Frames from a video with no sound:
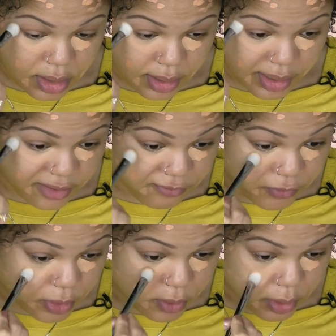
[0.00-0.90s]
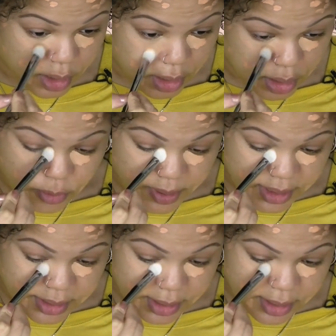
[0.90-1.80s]
led voting to
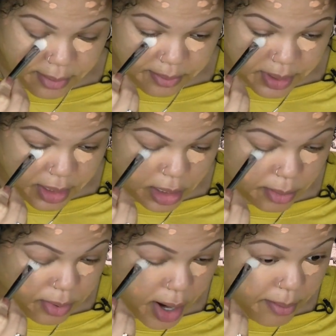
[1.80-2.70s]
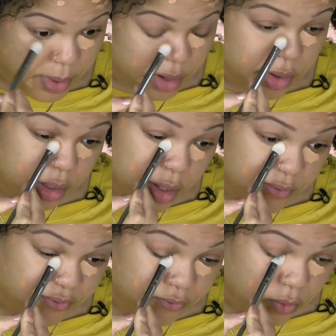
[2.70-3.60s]
basically be primarily
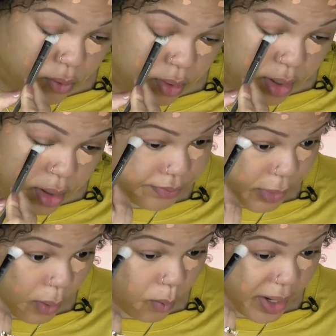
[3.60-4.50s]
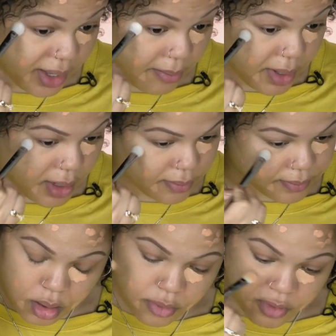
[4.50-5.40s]
for white men.
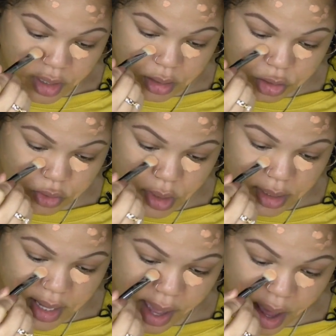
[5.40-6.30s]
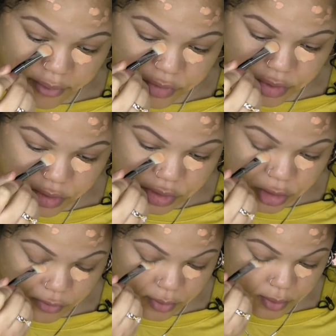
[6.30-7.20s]
Then shortly after the
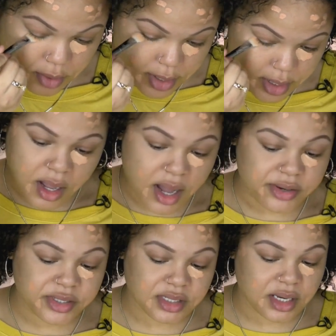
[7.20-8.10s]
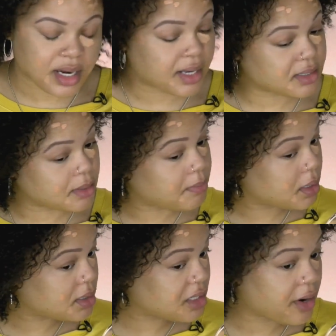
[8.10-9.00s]
Civil War, Congress enacts the
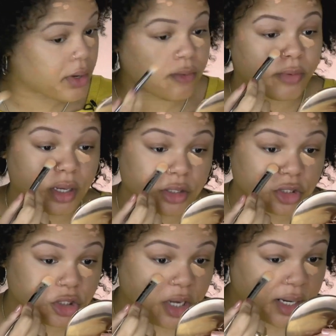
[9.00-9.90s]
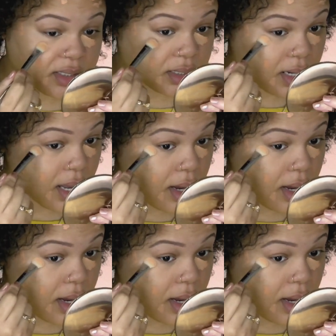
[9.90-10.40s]
Military Reconstruction